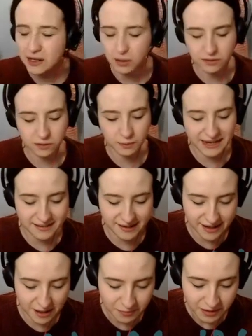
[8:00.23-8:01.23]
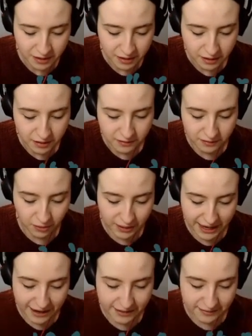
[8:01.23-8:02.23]
on sweet tea. So
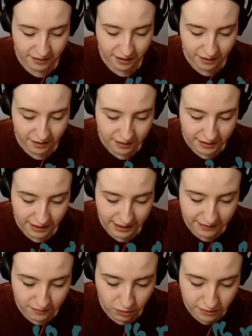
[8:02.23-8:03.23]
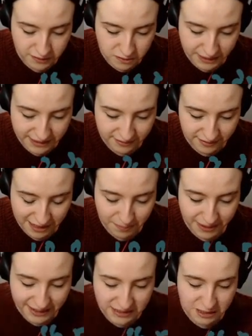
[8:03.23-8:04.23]
yeah, it's not a sweet tea,
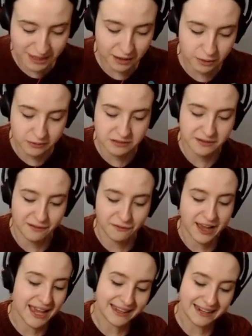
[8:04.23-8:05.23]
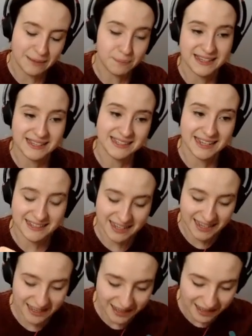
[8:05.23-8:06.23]
but it smells vaguely
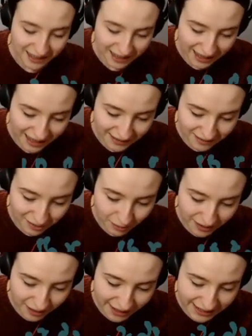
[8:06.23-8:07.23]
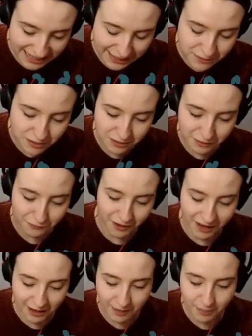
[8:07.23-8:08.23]
biscuity. And so it kind of gives you the
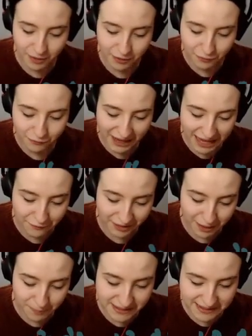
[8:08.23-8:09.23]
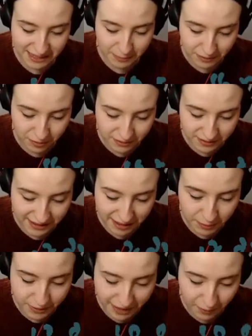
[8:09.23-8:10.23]
vibe of having a biscuit with your tea
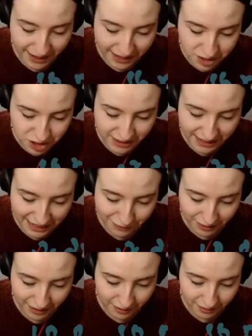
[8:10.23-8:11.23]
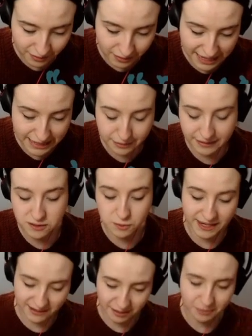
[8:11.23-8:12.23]
without actually having anything
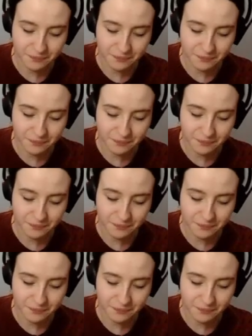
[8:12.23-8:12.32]
sweet.